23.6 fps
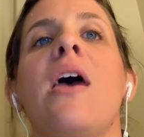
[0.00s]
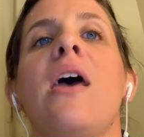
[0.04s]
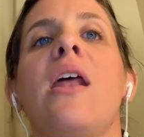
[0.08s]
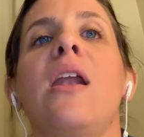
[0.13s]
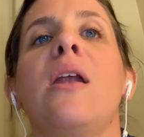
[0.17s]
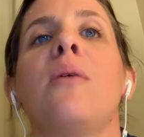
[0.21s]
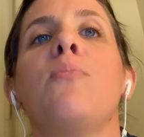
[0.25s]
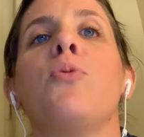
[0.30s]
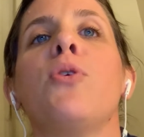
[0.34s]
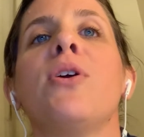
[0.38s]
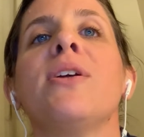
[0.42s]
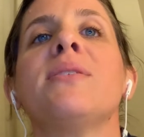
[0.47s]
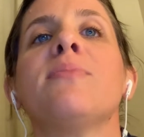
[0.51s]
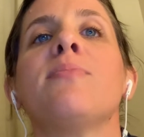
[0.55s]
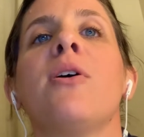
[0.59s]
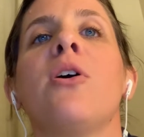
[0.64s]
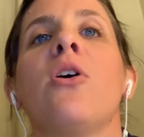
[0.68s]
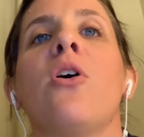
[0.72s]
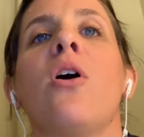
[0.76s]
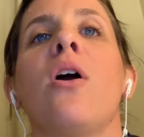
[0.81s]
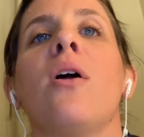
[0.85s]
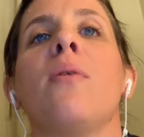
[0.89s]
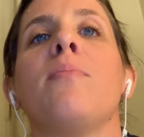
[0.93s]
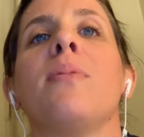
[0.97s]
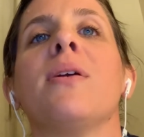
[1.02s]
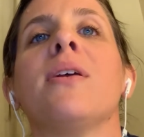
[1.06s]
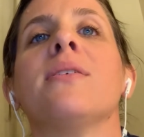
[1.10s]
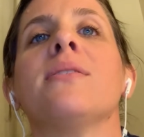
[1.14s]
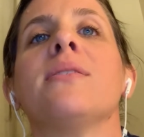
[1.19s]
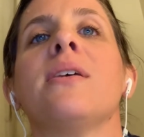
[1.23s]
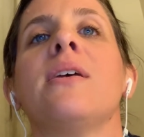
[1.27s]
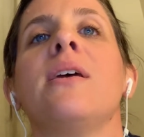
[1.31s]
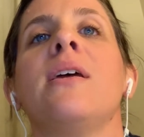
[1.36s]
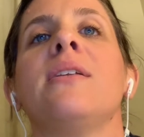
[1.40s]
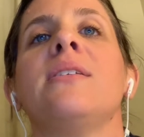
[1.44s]
And it breaks my heart
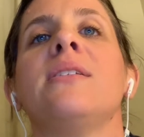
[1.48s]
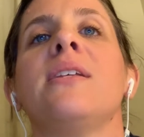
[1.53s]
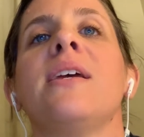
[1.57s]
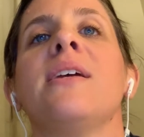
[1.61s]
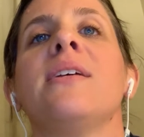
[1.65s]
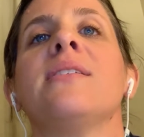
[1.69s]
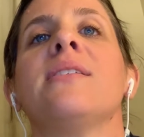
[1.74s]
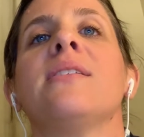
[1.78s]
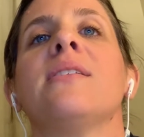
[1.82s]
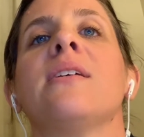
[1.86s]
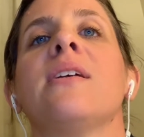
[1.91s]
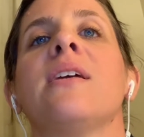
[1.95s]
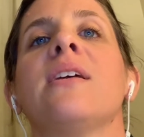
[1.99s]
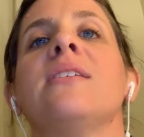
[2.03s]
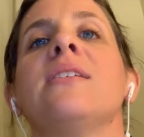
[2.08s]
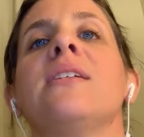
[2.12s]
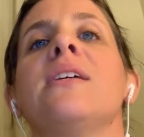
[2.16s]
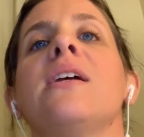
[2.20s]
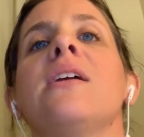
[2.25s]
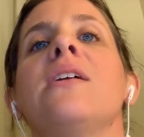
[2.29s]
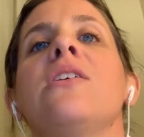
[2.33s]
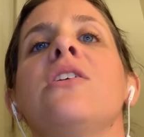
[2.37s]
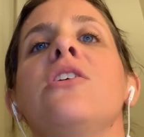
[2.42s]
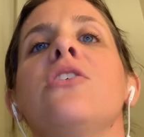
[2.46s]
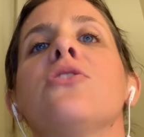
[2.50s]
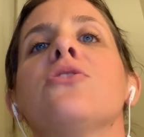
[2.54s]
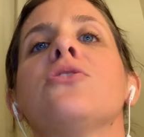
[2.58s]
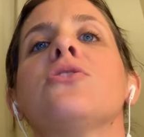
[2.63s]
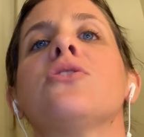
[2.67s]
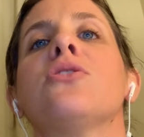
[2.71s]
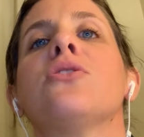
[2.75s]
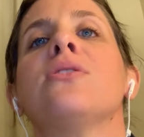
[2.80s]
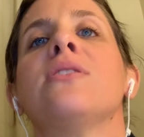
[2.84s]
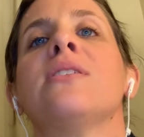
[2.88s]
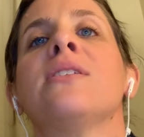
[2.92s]
because it can take
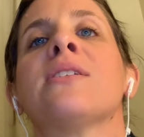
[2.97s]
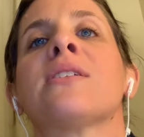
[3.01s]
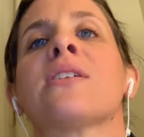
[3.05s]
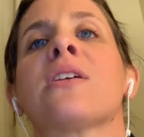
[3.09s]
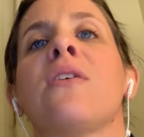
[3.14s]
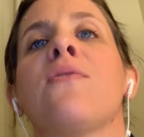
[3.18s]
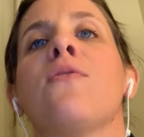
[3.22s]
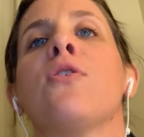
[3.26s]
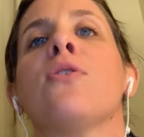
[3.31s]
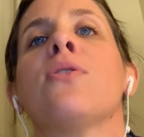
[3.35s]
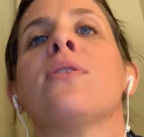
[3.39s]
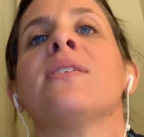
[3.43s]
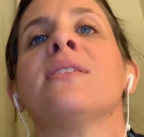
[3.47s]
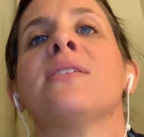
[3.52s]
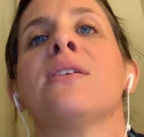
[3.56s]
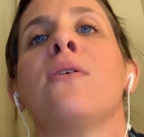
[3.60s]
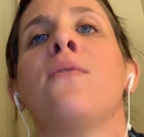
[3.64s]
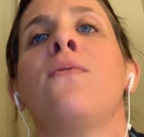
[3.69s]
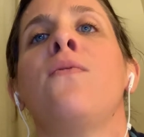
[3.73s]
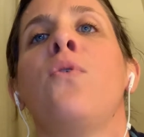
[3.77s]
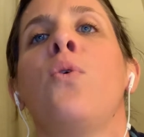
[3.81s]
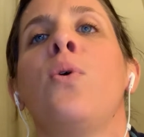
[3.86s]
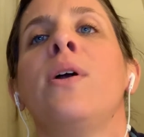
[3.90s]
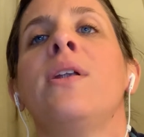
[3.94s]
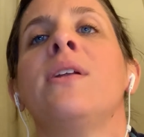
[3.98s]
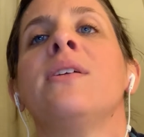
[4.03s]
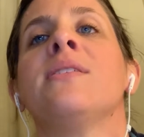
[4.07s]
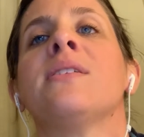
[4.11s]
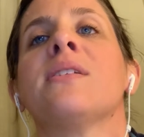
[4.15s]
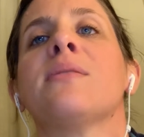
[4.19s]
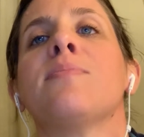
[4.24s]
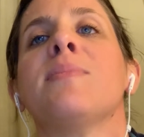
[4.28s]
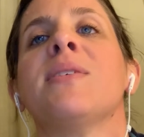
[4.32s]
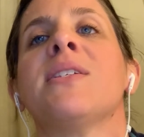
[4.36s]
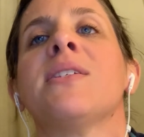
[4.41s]
years to discover this
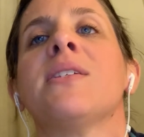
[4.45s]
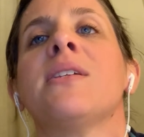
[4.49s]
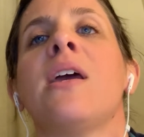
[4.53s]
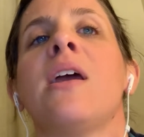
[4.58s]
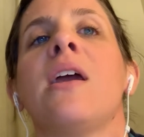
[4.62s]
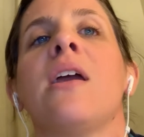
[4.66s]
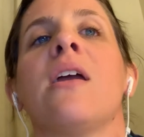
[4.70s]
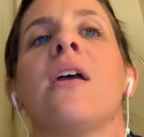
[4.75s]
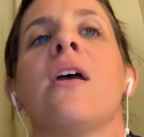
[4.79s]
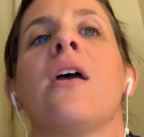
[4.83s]
avoidance mistake.